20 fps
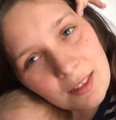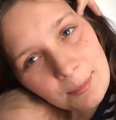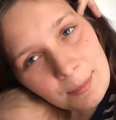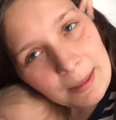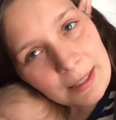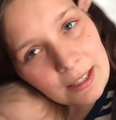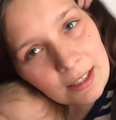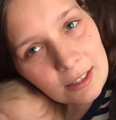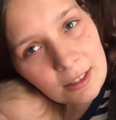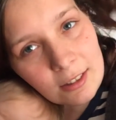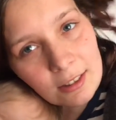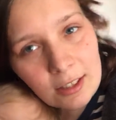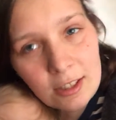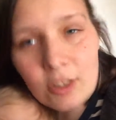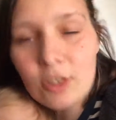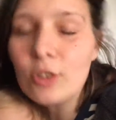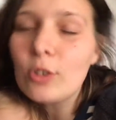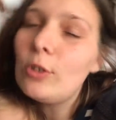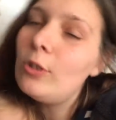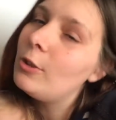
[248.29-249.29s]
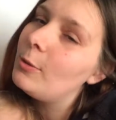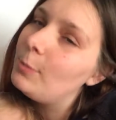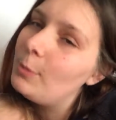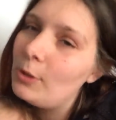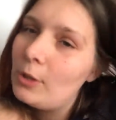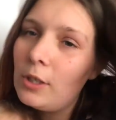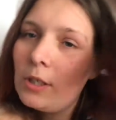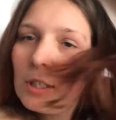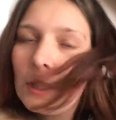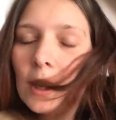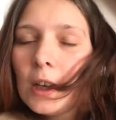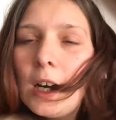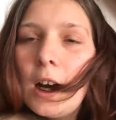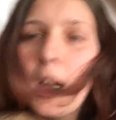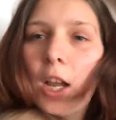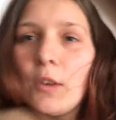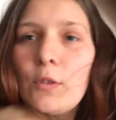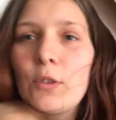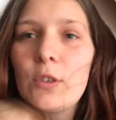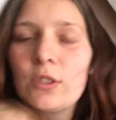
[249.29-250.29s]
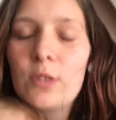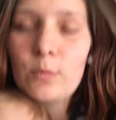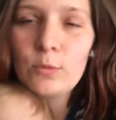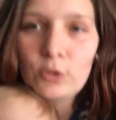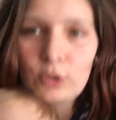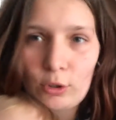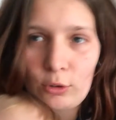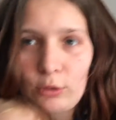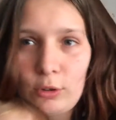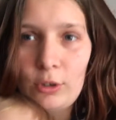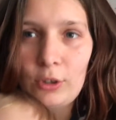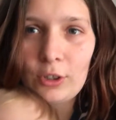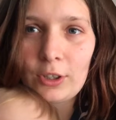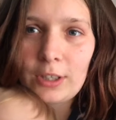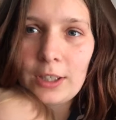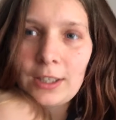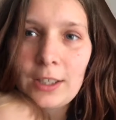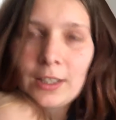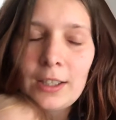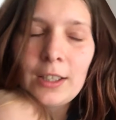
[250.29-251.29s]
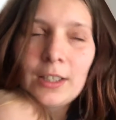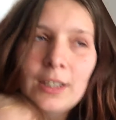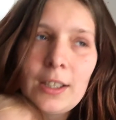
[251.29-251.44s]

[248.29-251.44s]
make it look like a chalkboard. I've got some chalk.